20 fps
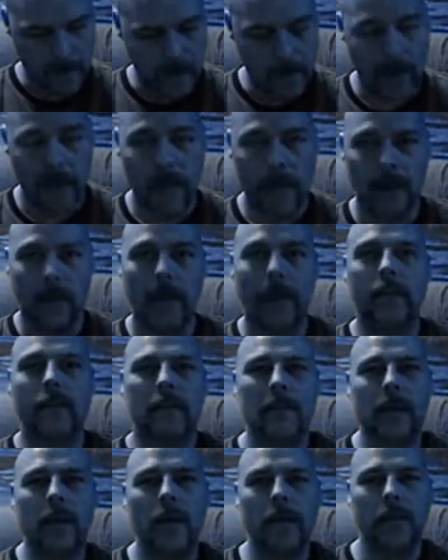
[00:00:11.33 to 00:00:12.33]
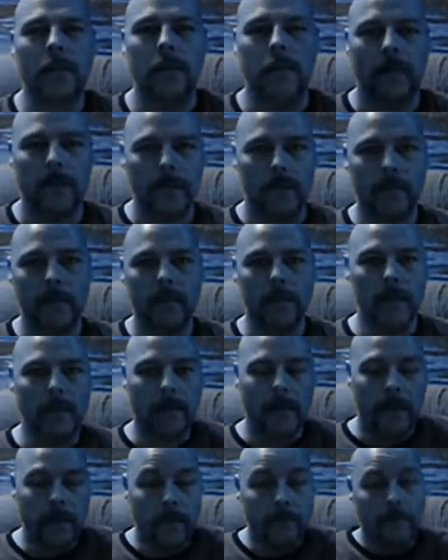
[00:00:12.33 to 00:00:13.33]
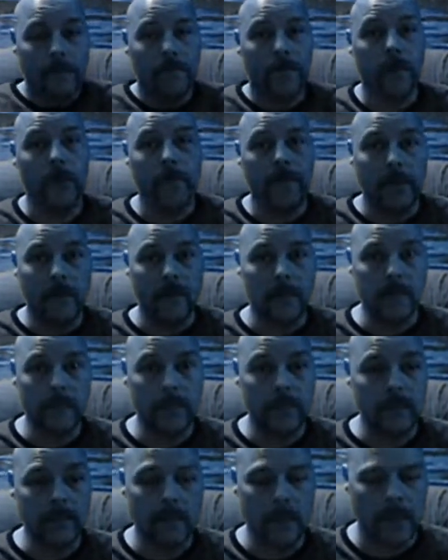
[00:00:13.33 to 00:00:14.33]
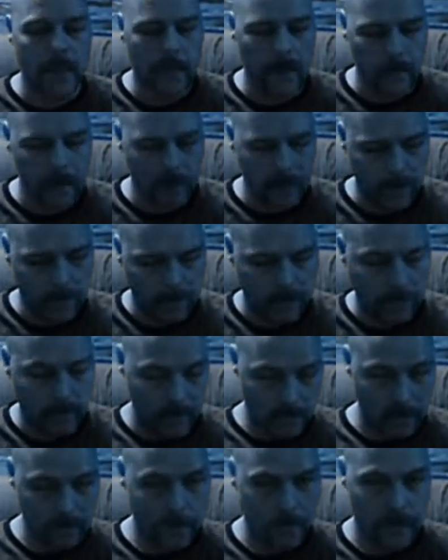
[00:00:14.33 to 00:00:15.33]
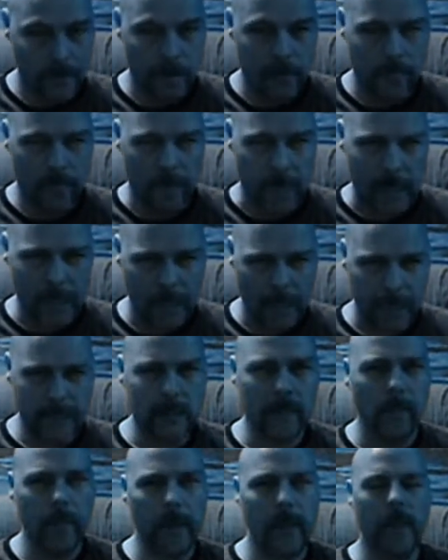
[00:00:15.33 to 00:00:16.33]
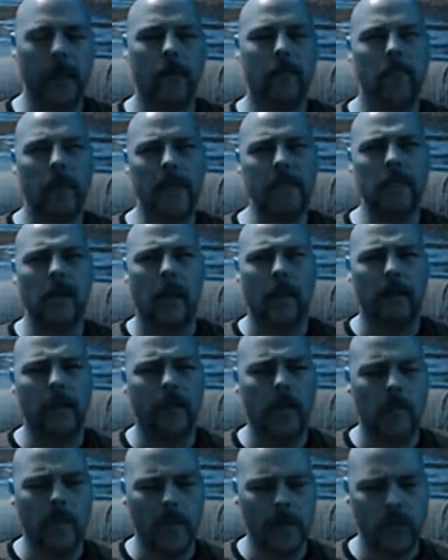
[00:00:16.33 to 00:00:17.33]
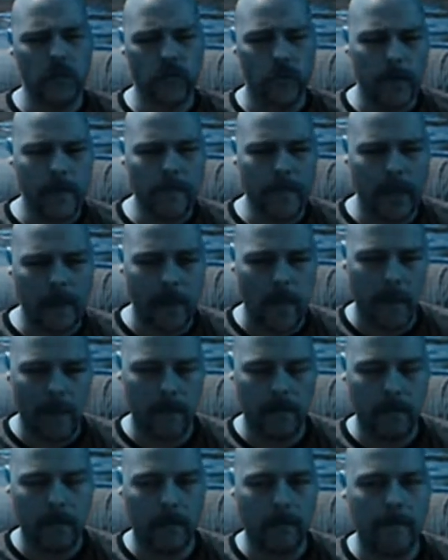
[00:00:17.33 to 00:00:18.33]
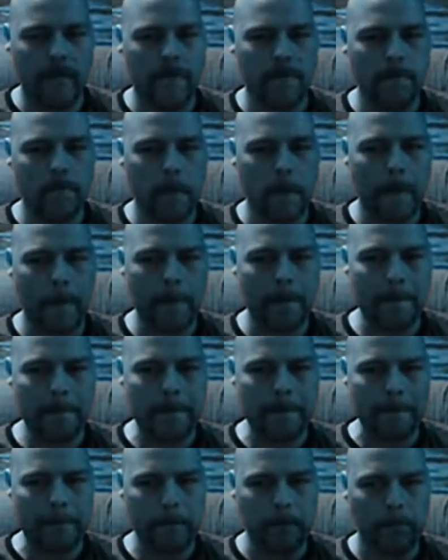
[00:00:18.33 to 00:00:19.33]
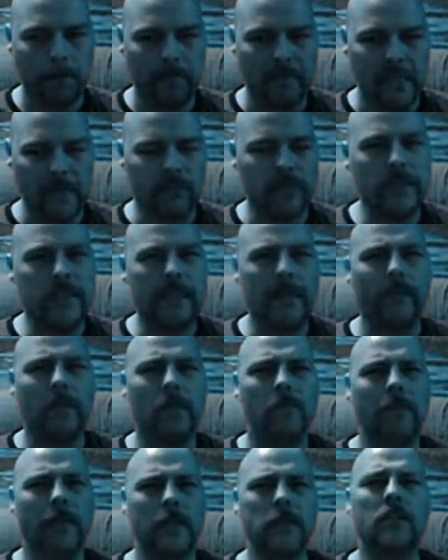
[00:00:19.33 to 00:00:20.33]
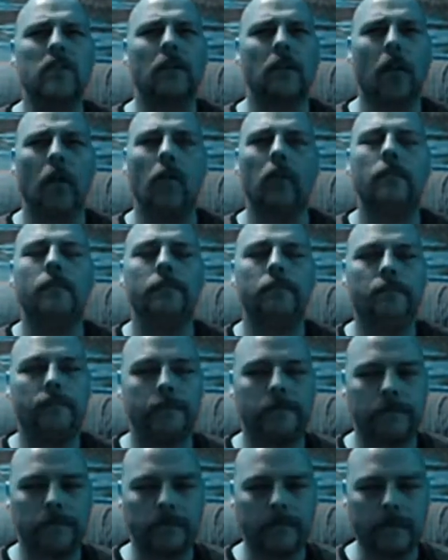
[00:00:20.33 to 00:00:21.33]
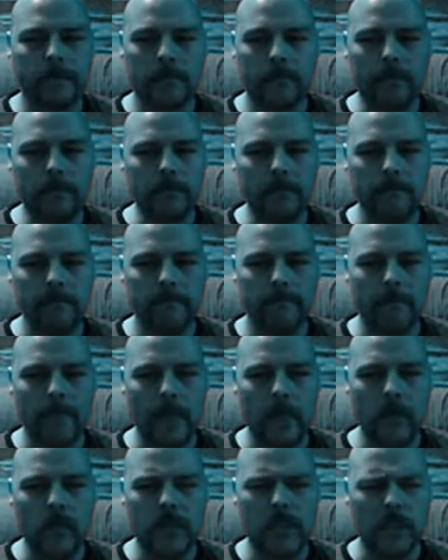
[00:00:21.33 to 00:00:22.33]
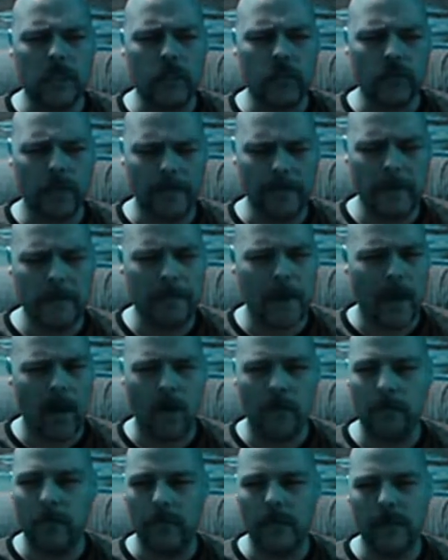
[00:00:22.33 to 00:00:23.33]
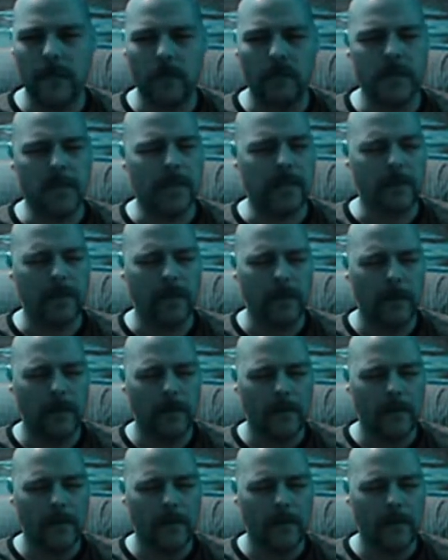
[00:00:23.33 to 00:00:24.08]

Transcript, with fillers: And I'd like to talk to you a little bit. I have a few things to say. But I'd like to begin by telling you about a dream I had. It was several months ago. It was extremely powerful and it was the